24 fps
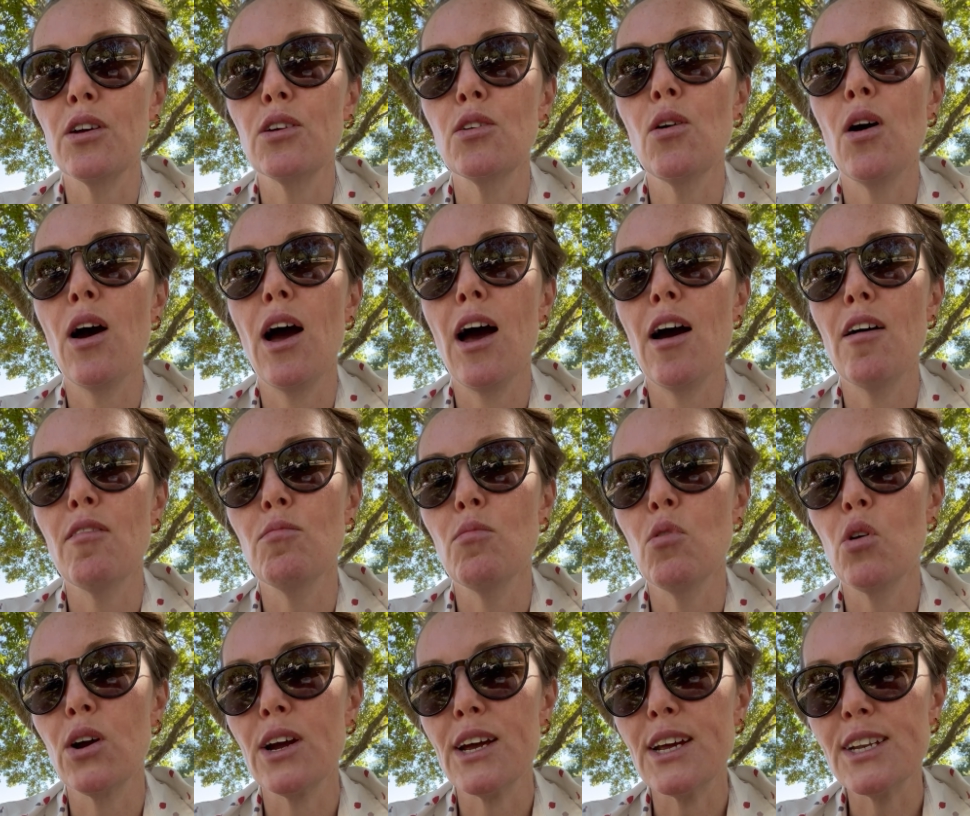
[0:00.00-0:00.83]
You'll have
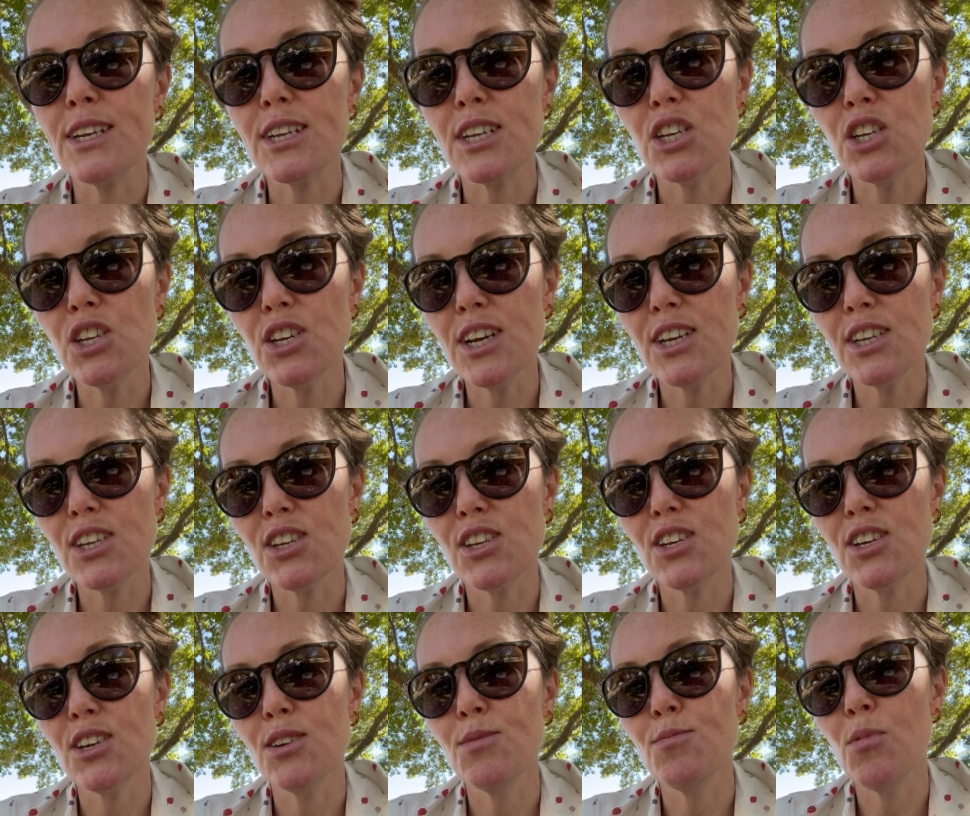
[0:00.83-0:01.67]
more
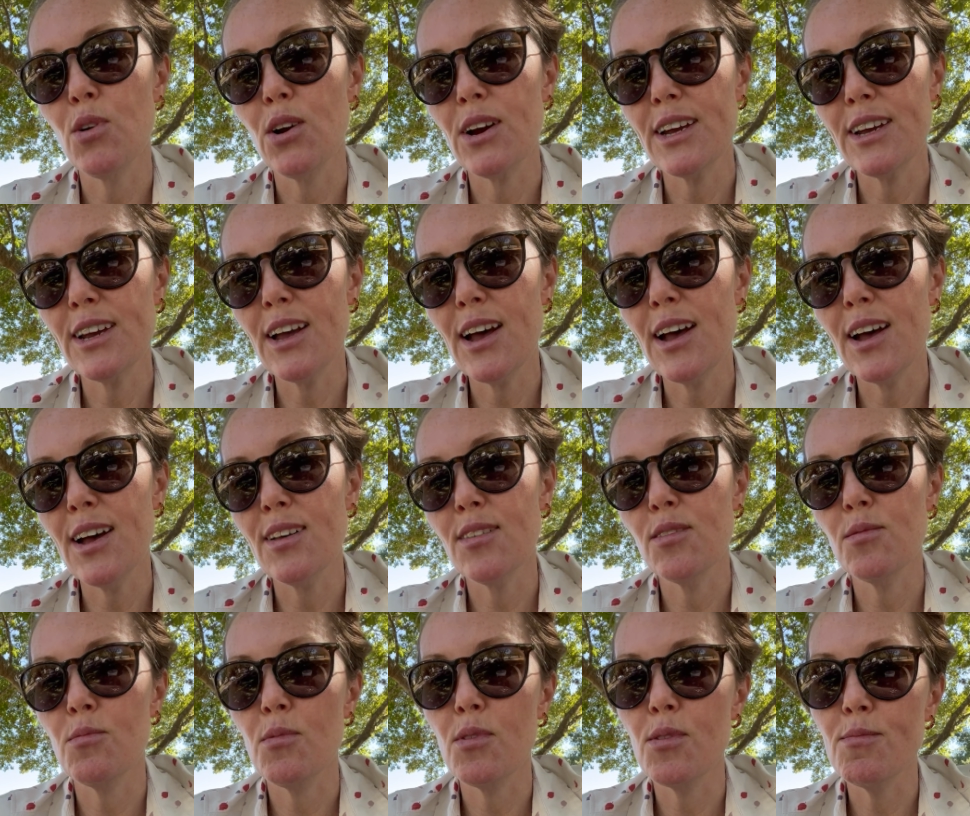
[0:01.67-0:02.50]
indigestion, more
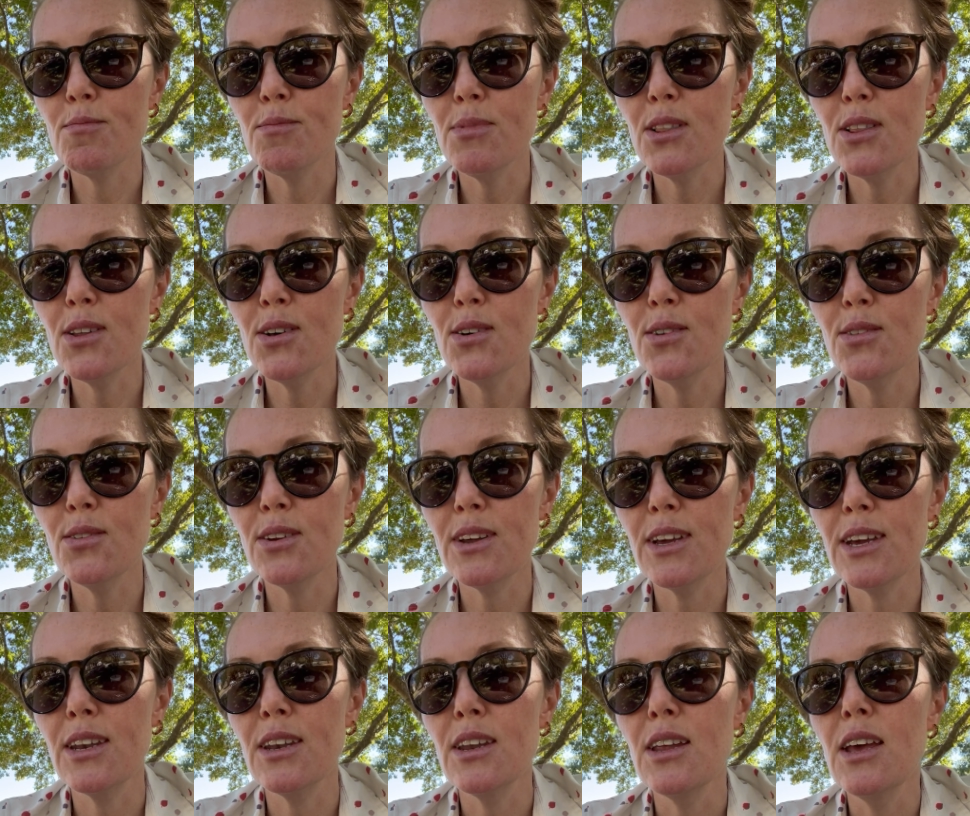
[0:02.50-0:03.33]
gas, more
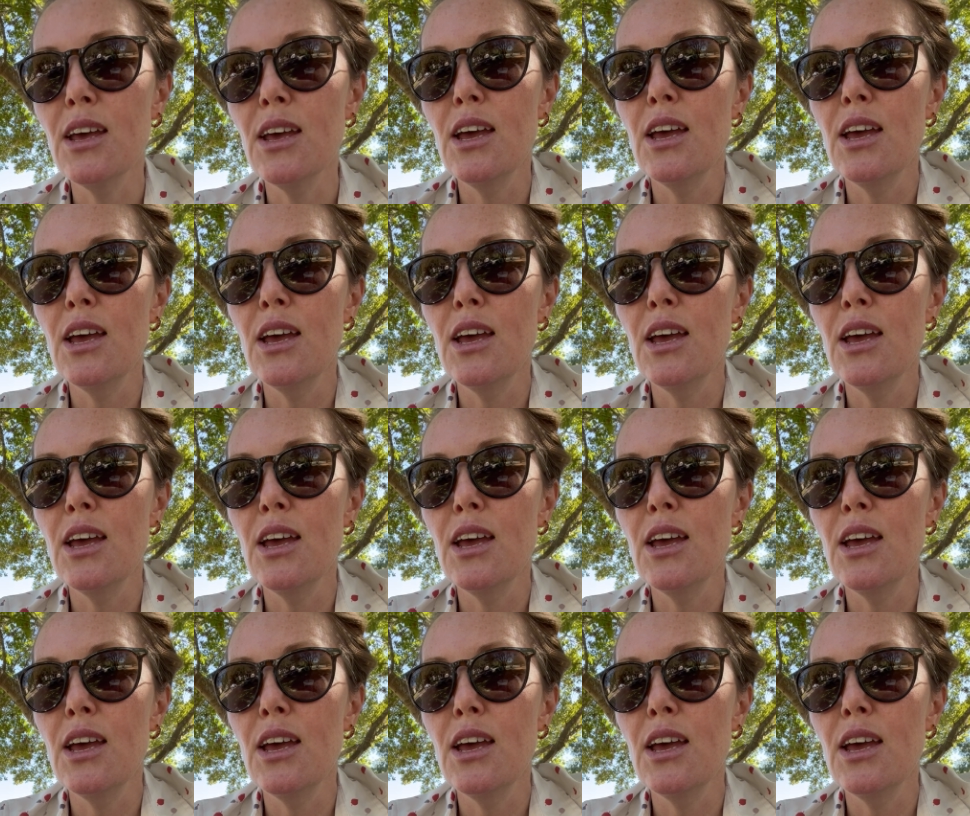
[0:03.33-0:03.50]
bloating.